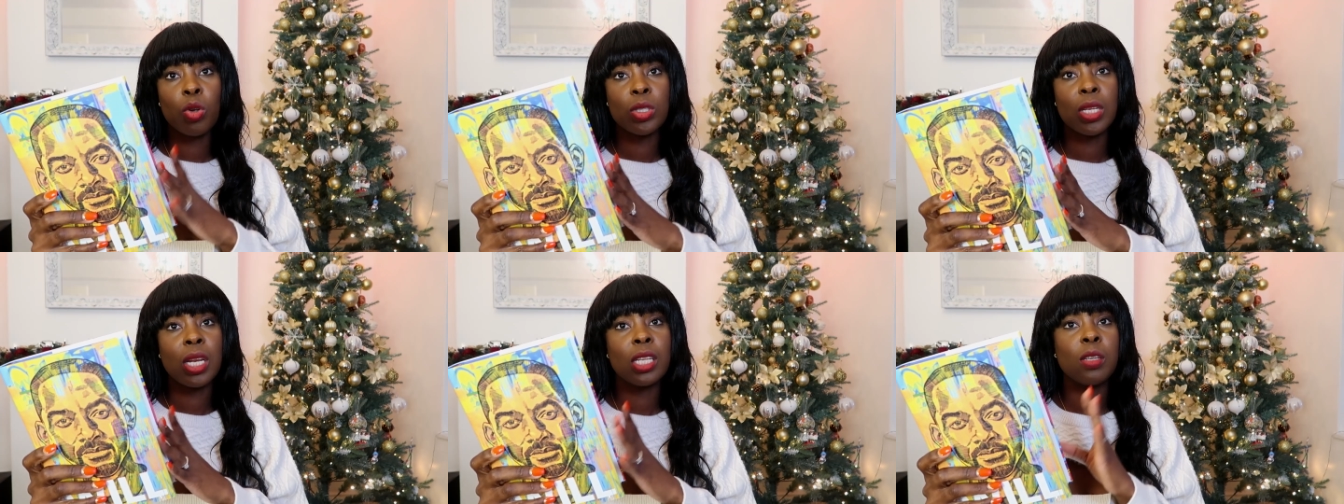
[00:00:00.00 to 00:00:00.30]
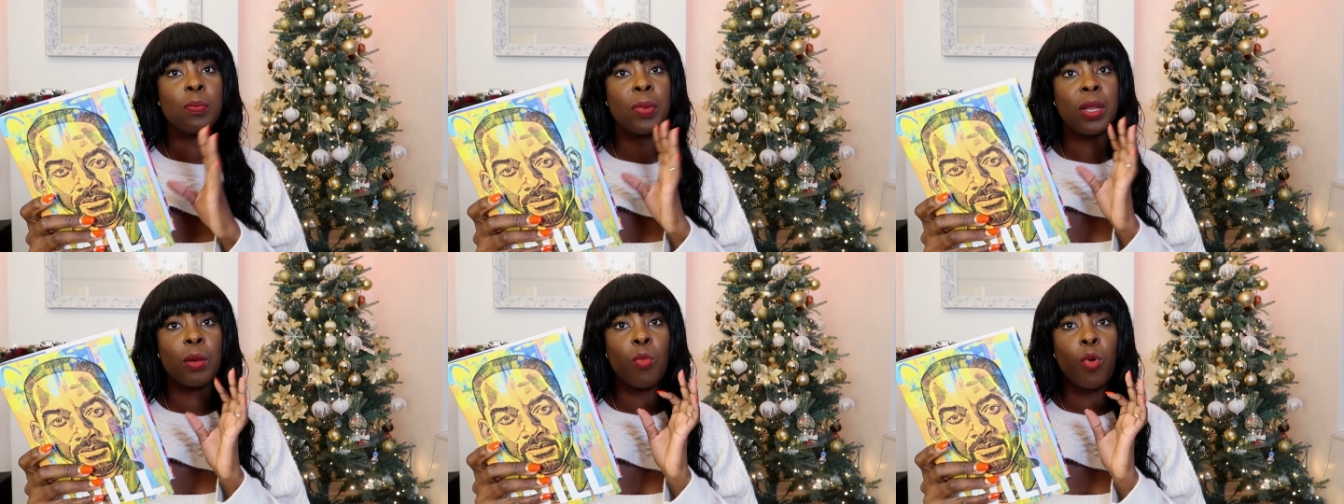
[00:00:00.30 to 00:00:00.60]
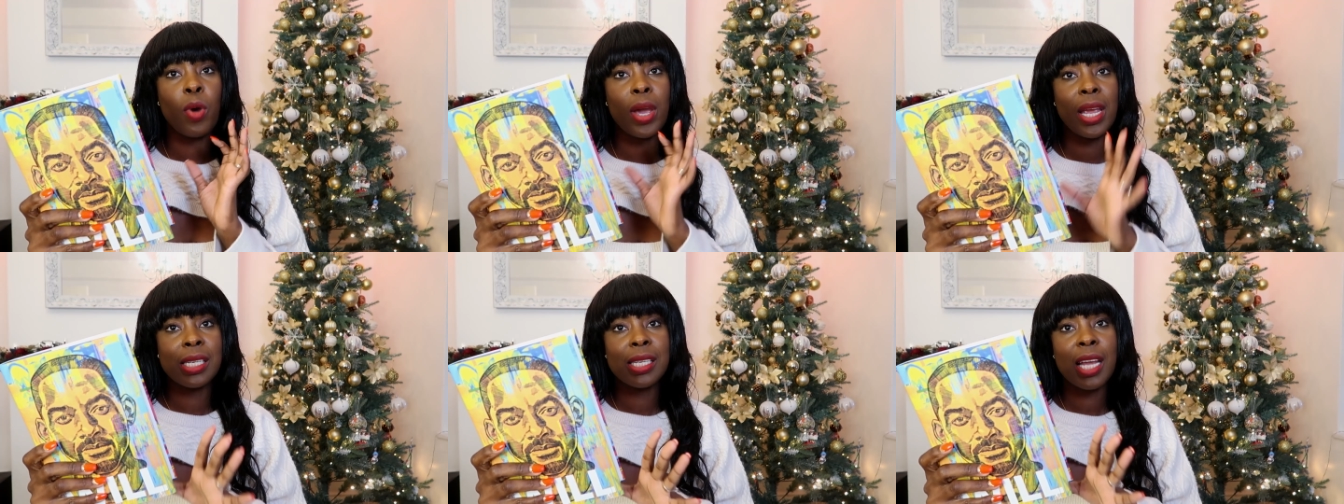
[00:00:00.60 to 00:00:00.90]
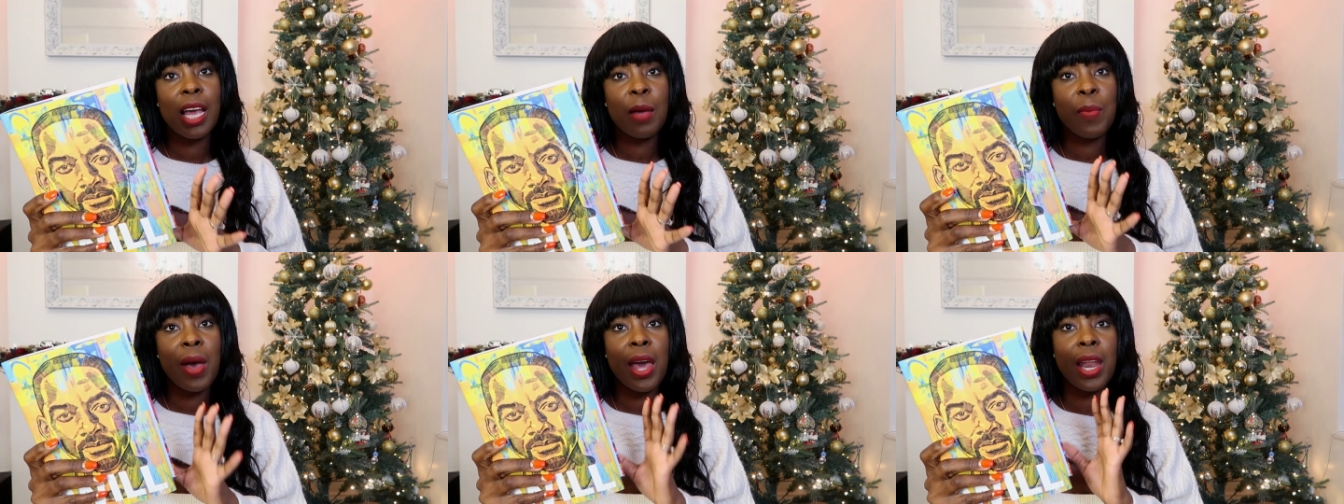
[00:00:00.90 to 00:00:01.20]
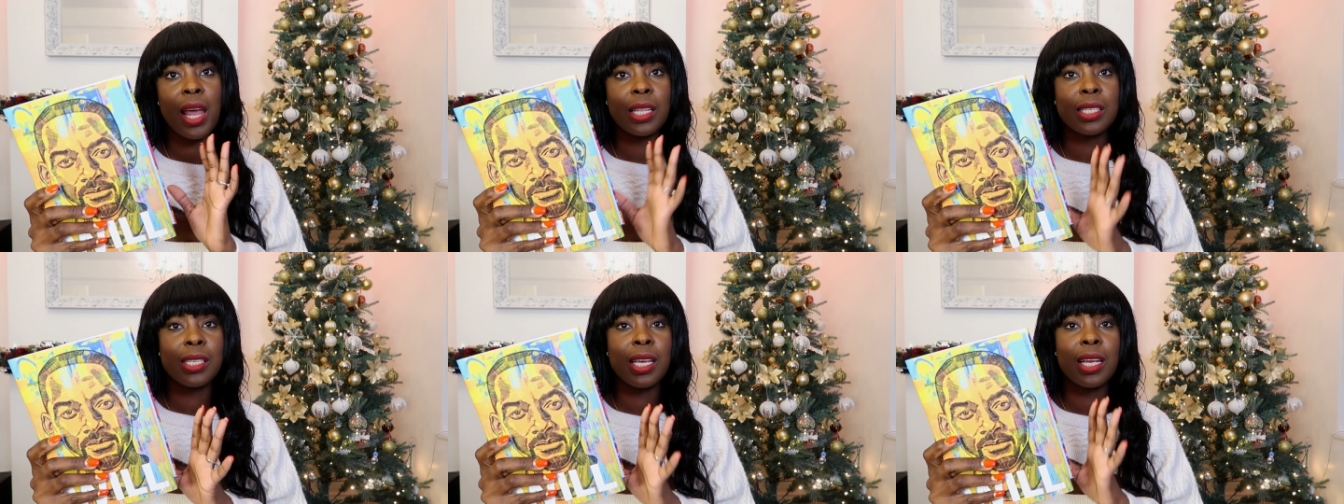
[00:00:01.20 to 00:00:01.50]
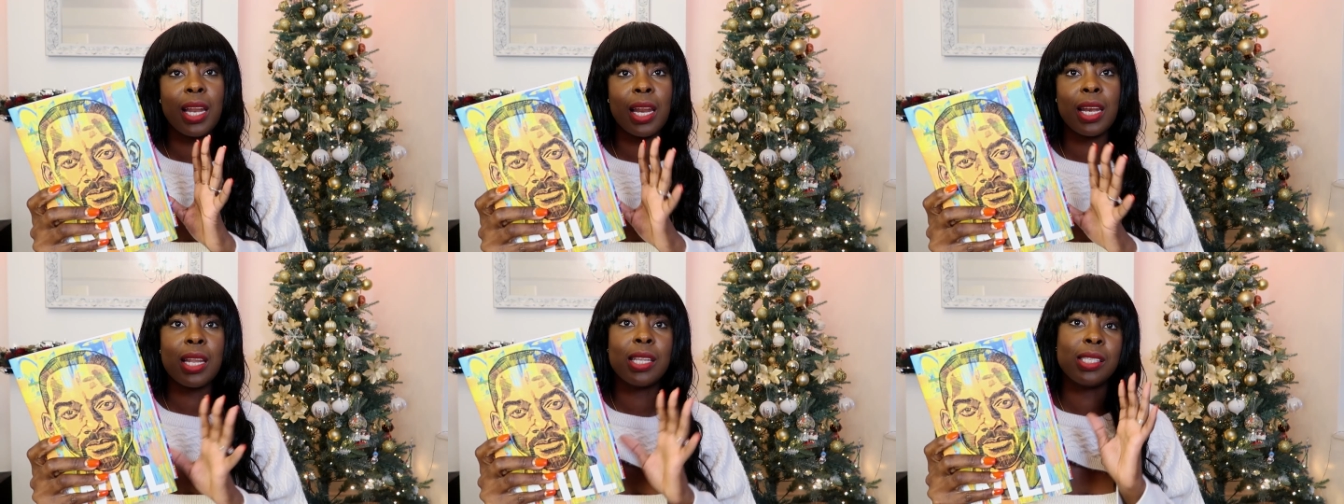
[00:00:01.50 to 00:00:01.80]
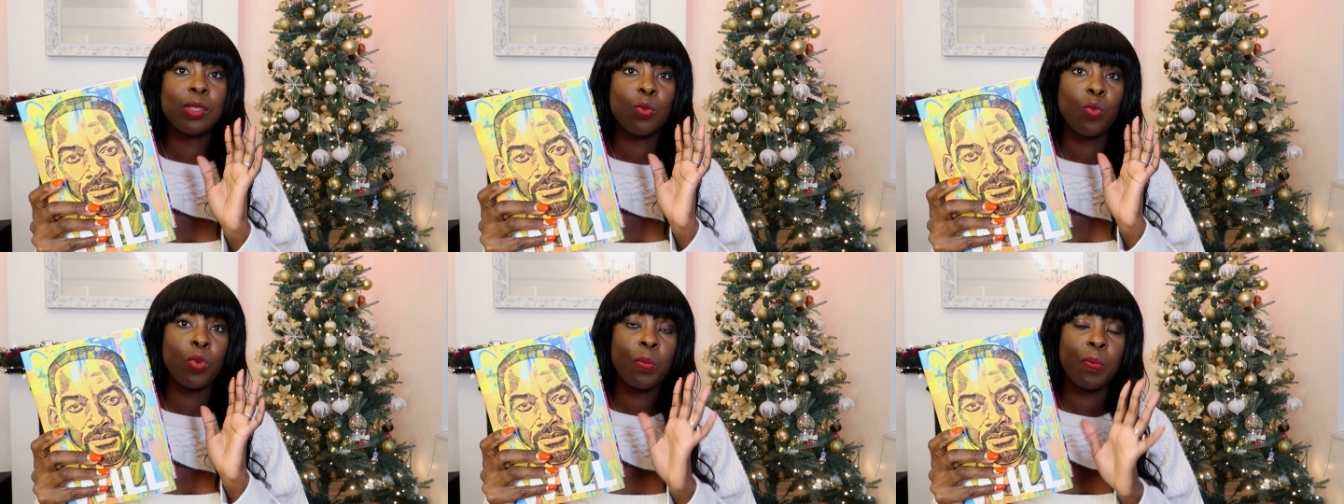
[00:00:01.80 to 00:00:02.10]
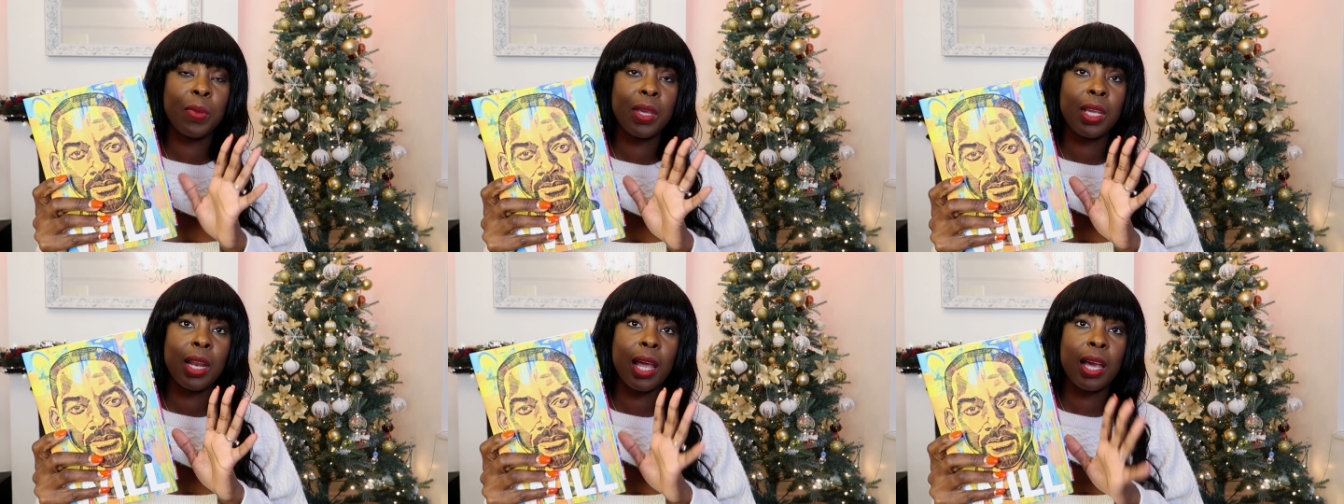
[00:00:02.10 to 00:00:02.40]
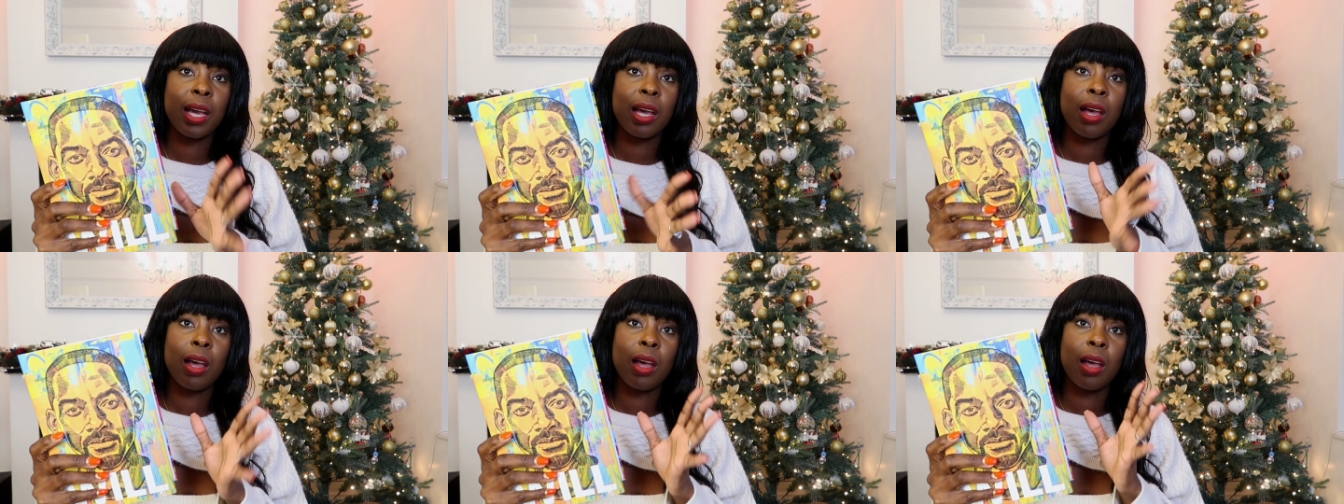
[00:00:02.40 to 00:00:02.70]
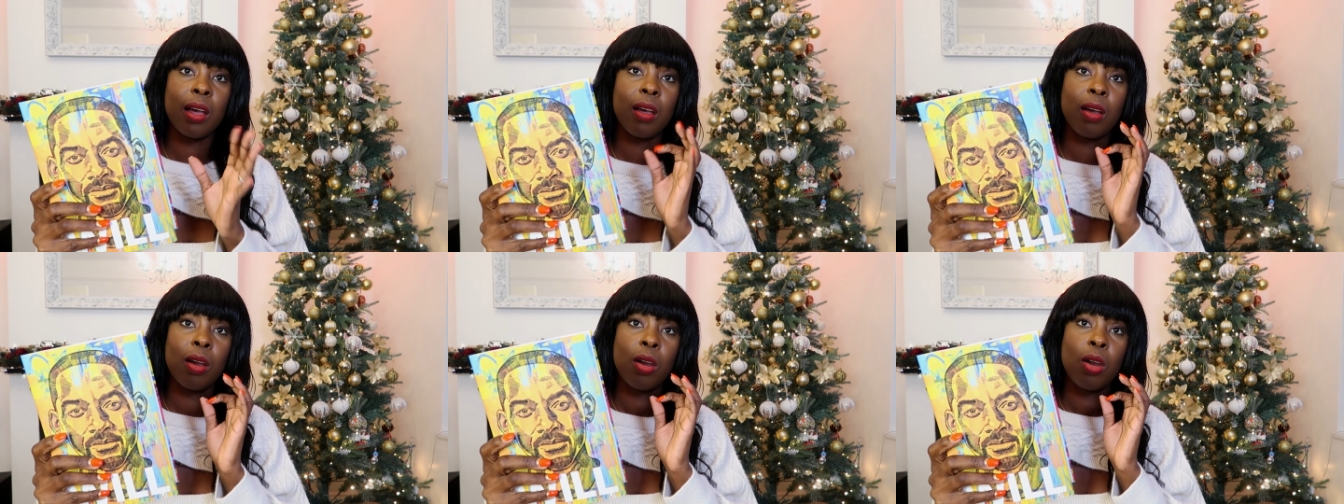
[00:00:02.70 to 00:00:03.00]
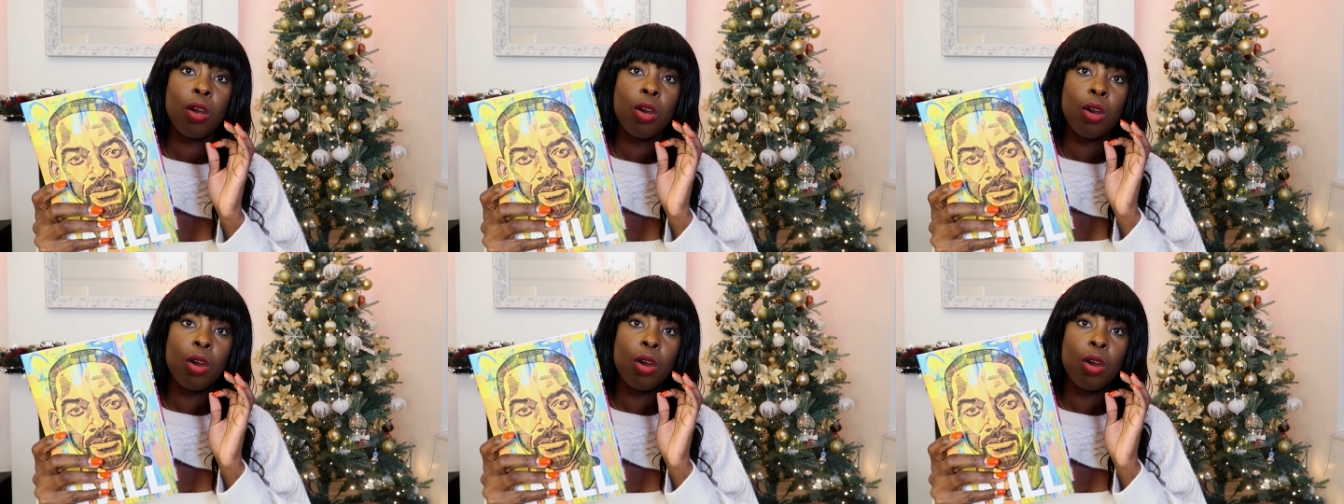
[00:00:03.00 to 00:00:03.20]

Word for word: goes a little bit more in depth and I think that this would be like a